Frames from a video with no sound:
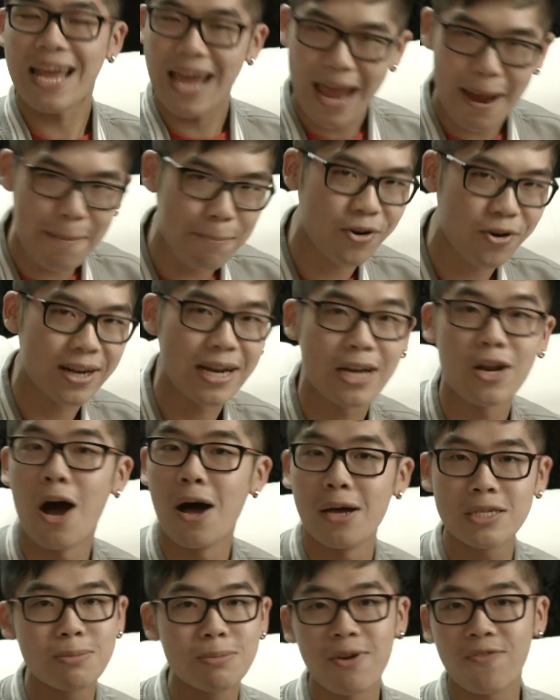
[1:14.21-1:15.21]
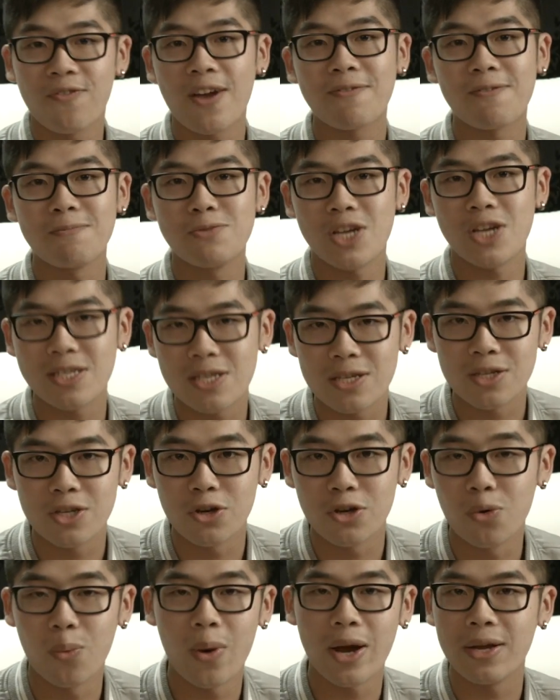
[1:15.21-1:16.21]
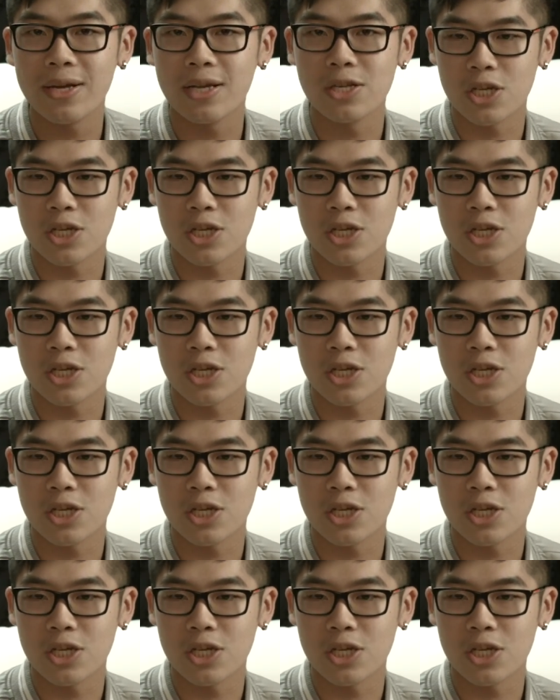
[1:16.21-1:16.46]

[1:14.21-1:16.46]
Imprint, an awesome effect from Jason Yu where you can